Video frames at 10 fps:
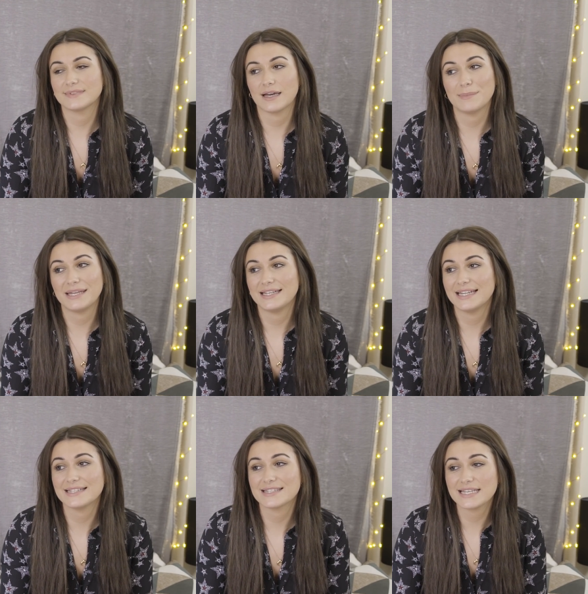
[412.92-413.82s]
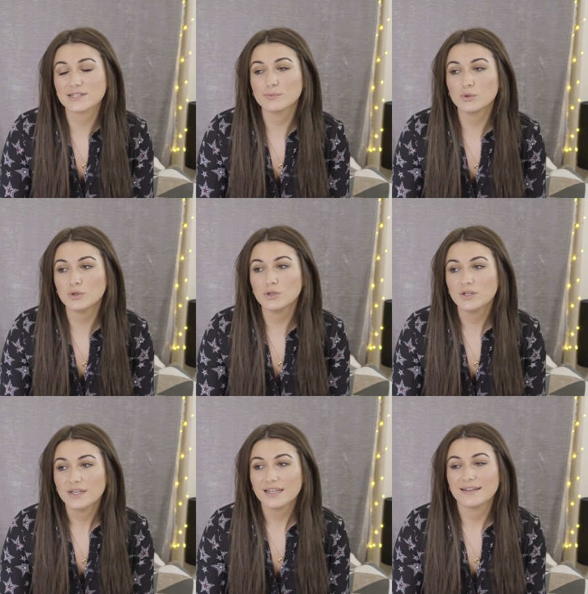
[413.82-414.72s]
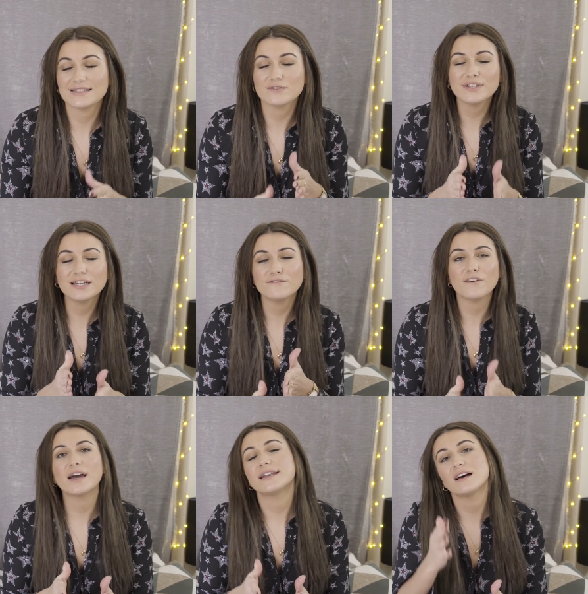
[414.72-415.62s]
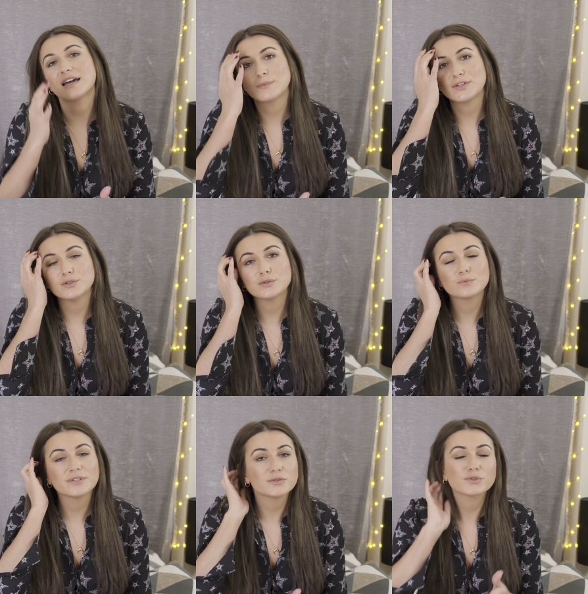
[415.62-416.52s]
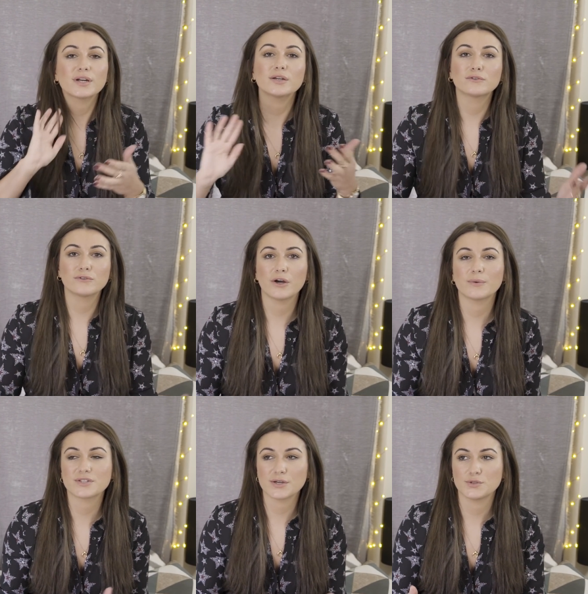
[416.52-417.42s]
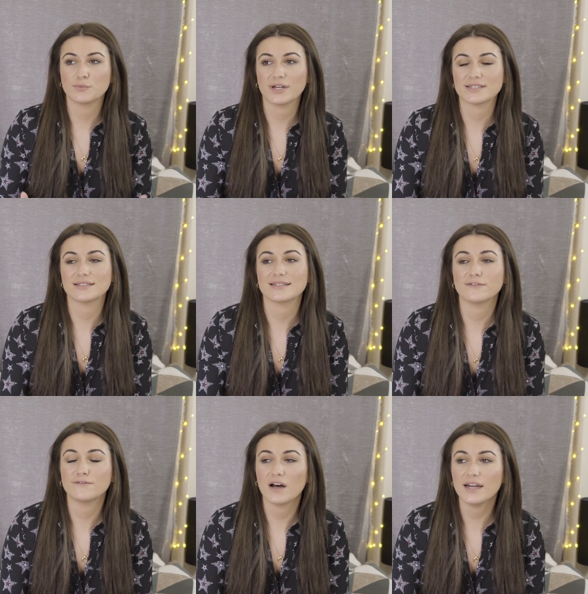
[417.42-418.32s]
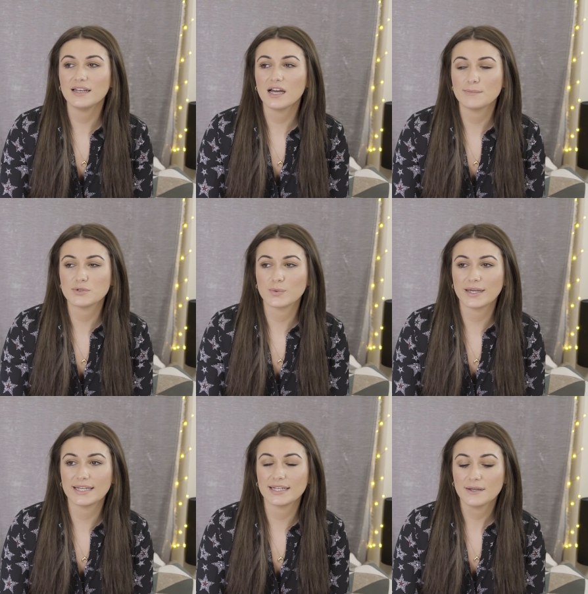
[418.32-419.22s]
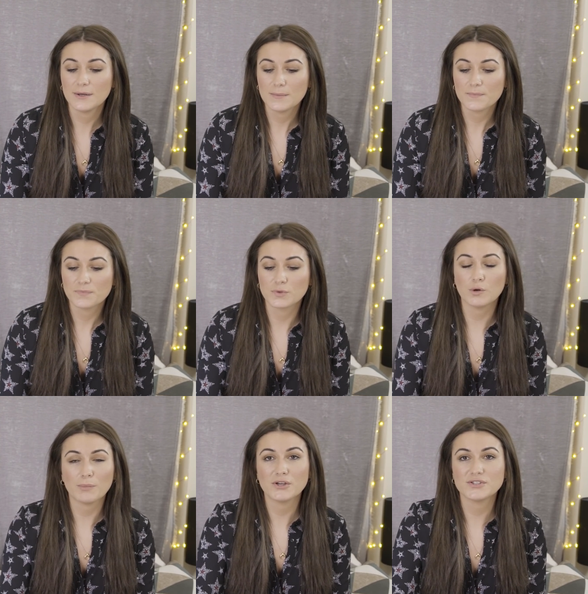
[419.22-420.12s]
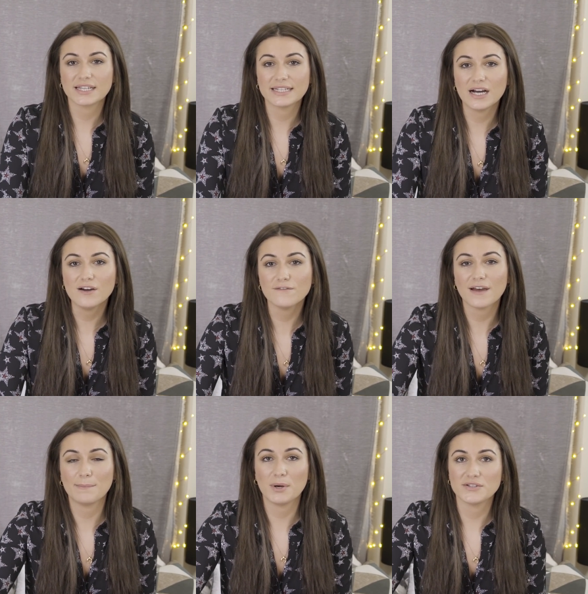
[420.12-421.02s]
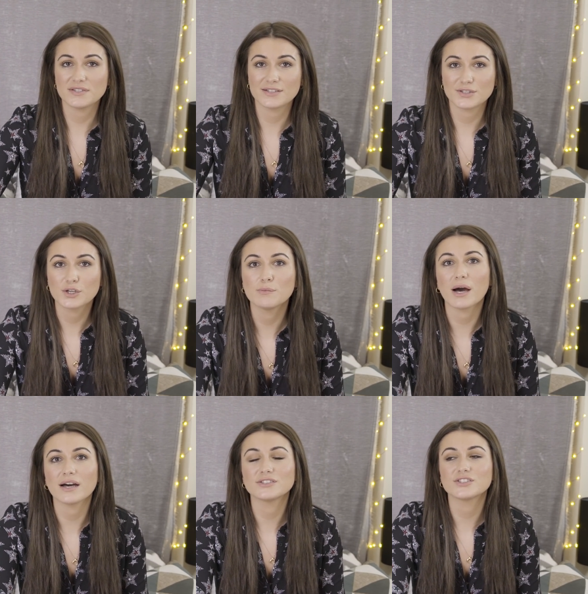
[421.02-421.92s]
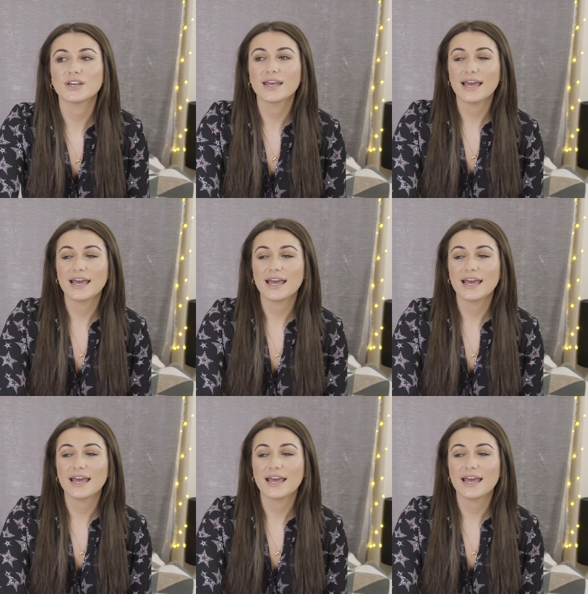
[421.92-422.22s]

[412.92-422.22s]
I mean, it's more, there's a really fine line when you're trying to grow a social presence. There's a fine line between not posting enough and posting too much.